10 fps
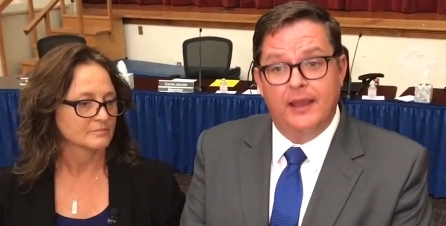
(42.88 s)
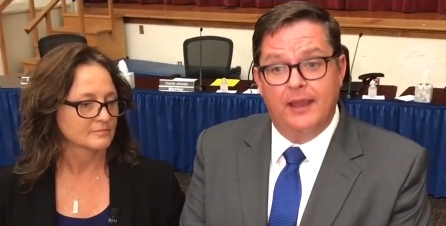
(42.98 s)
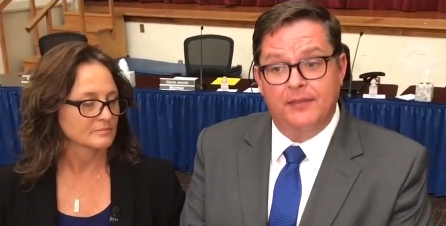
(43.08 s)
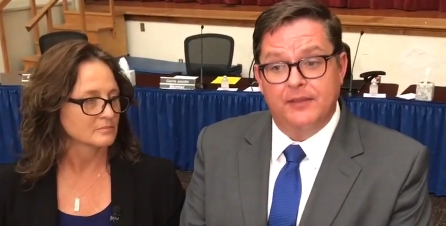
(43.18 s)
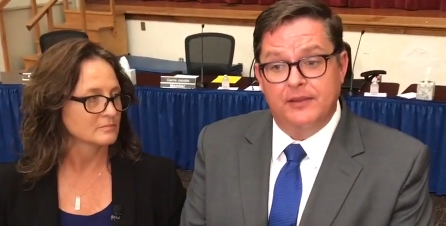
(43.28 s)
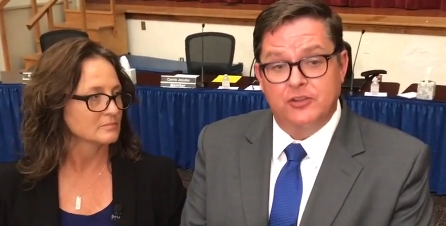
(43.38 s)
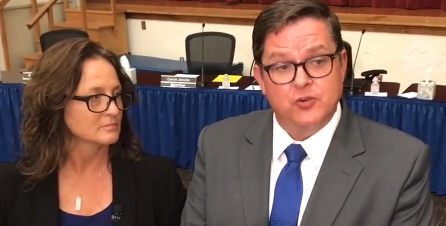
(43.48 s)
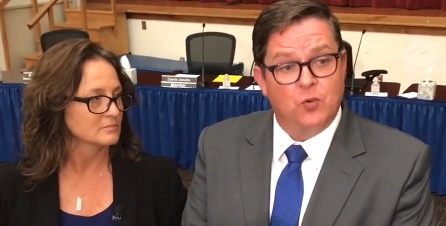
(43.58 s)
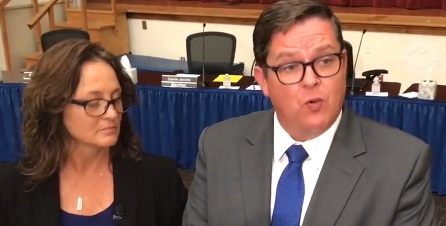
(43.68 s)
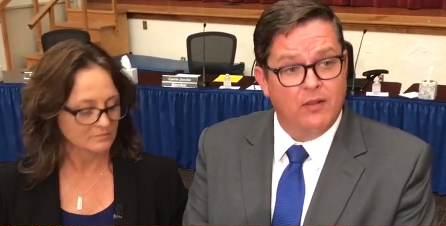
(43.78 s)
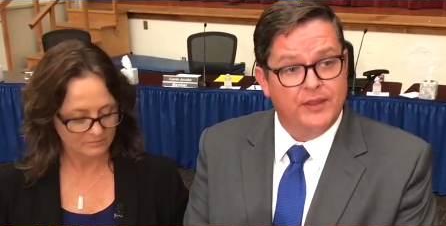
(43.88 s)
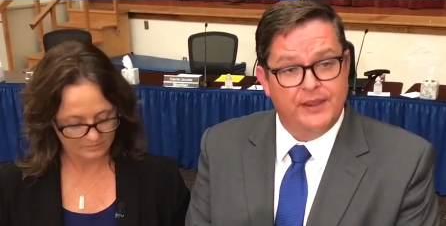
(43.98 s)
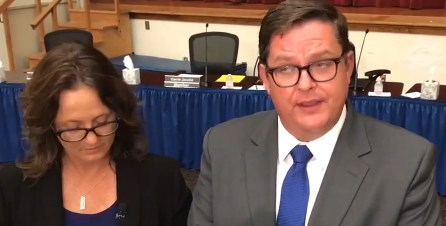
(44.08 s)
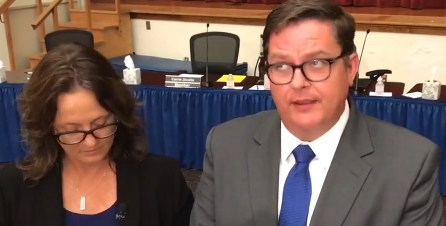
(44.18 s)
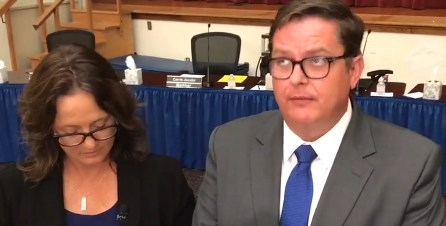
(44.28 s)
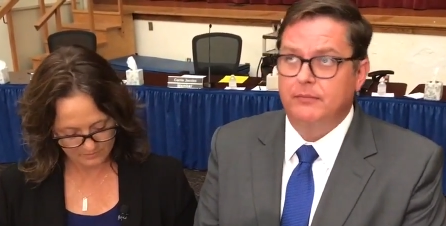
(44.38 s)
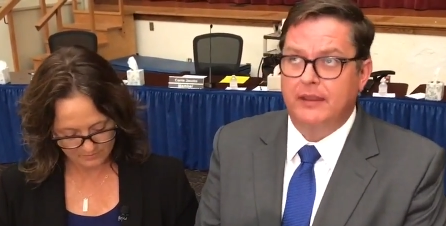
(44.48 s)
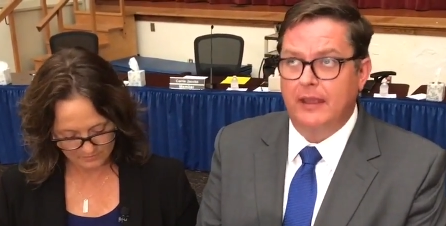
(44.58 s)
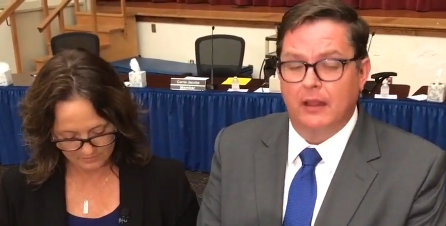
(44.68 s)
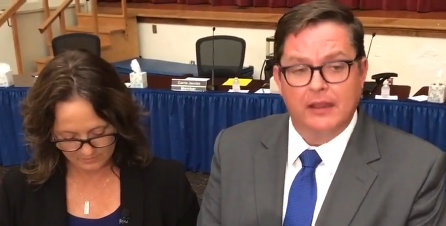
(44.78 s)
Speaker 1: uh, the teacher quality
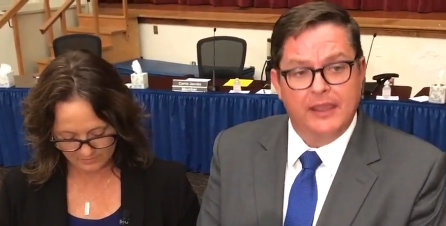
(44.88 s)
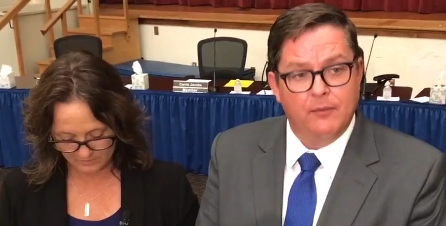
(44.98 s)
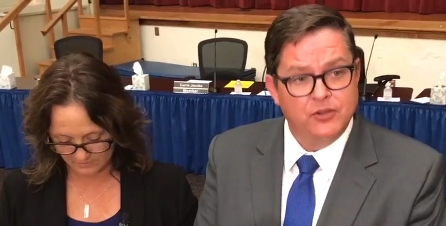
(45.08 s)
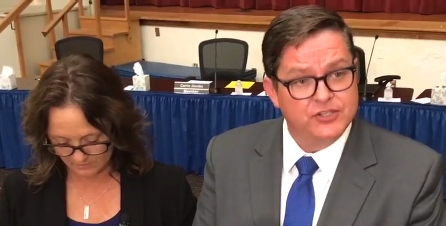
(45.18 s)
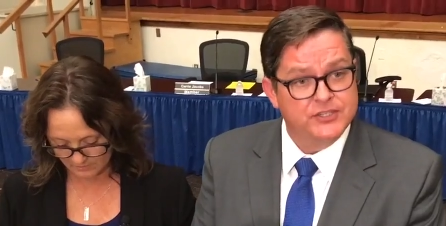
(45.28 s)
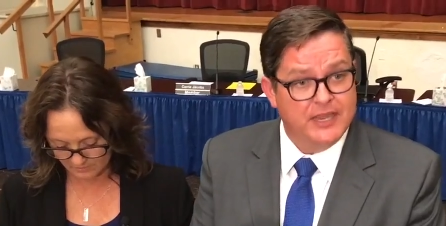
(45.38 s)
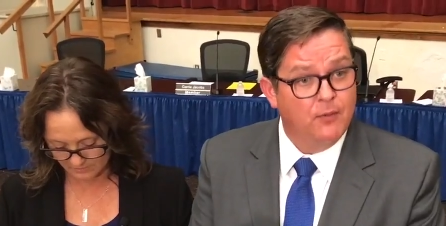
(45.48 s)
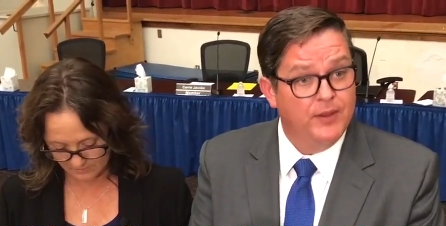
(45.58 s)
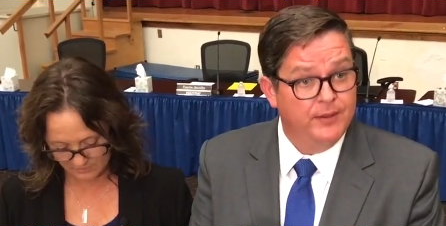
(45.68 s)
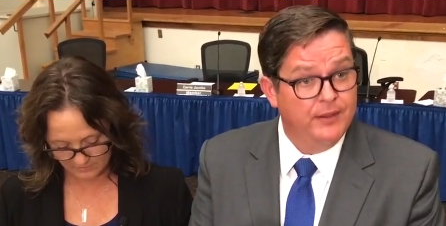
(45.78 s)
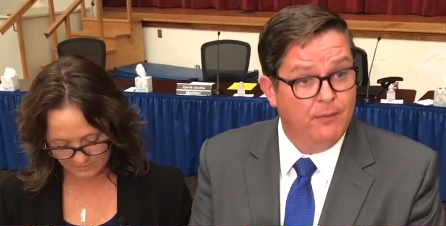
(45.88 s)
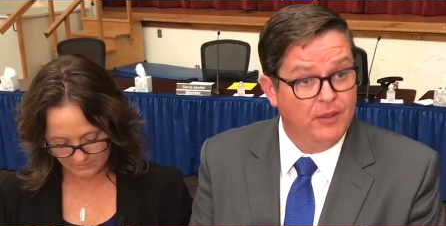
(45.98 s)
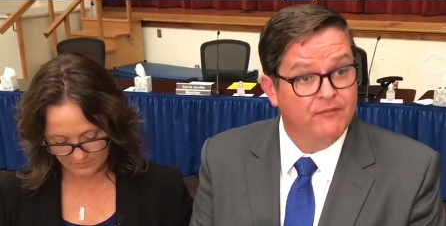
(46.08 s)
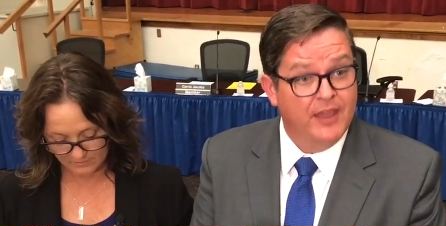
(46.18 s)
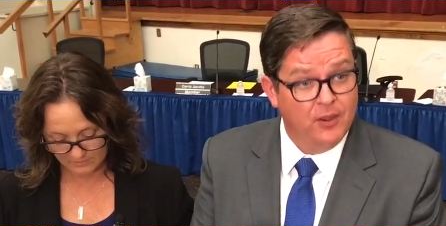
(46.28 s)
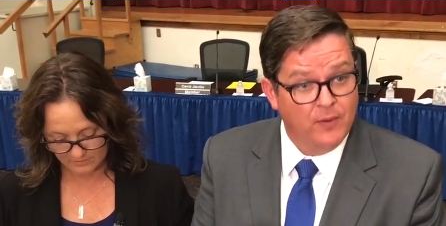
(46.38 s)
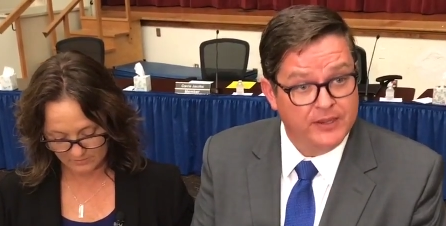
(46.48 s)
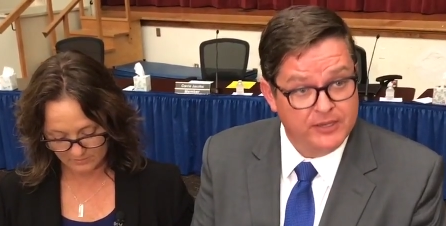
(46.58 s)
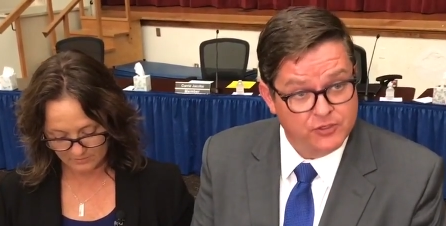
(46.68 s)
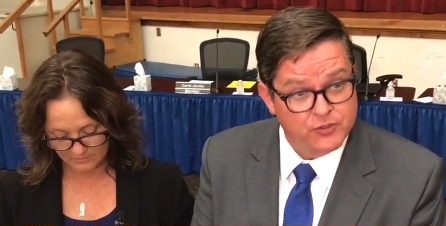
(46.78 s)
TLE, which is how we how we
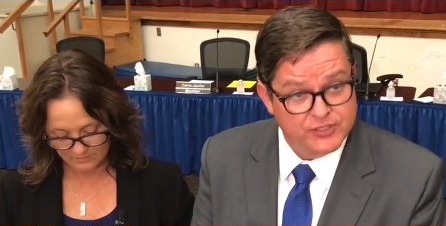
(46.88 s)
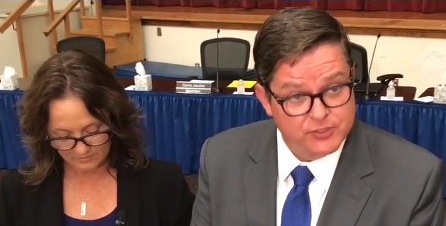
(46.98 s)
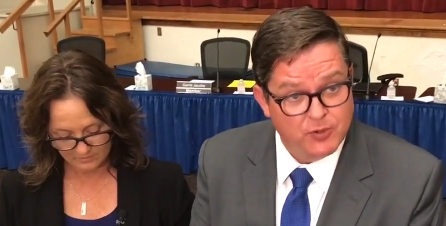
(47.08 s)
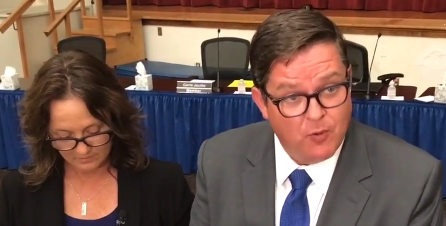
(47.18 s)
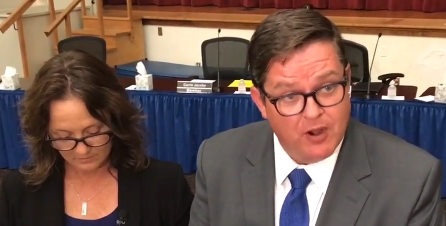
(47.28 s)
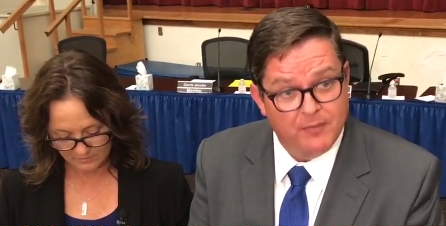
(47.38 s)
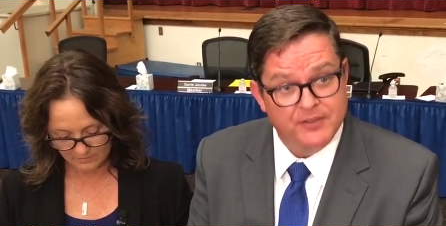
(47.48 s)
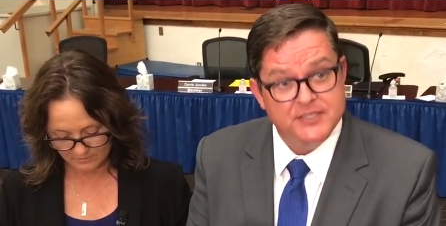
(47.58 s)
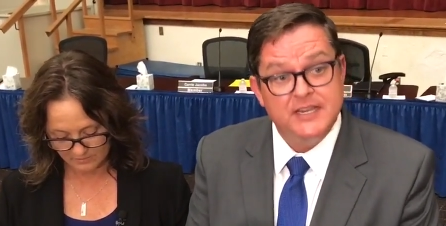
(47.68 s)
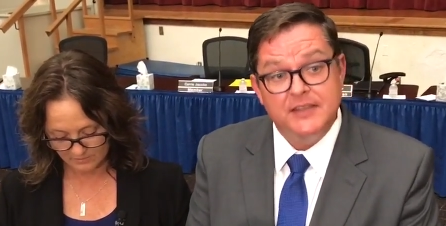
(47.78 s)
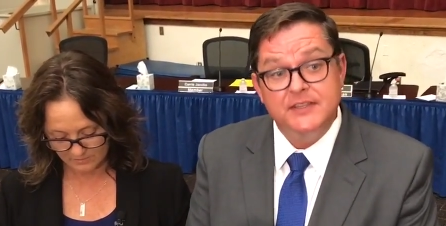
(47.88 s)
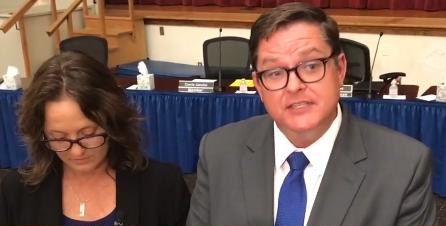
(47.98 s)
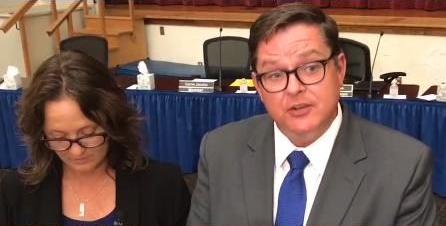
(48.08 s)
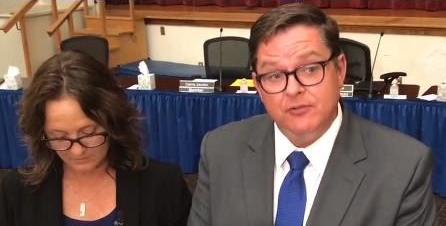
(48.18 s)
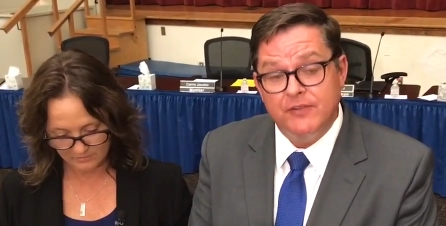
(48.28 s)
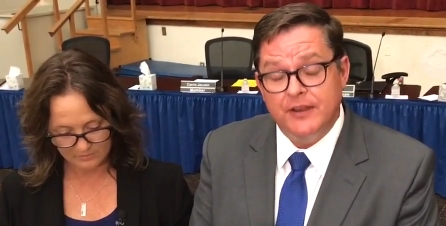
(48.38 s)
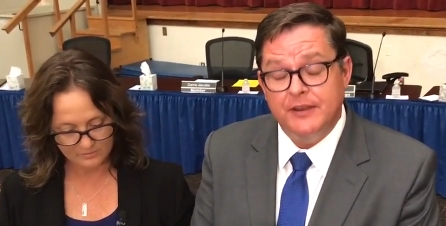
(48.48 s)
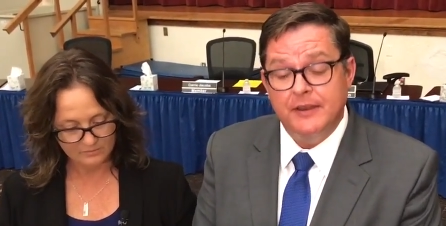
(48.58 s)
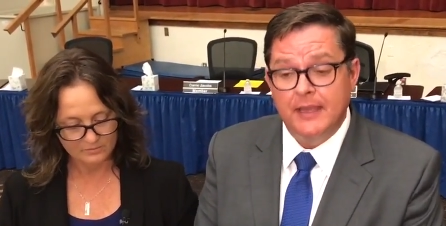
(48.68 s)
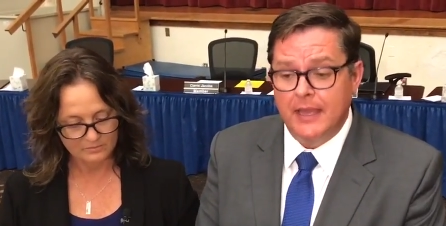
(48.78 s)
evaluate teachers. It's required by the state. That's
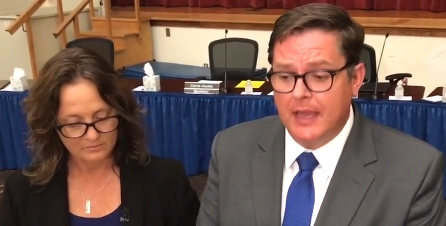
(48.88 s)
underfunded.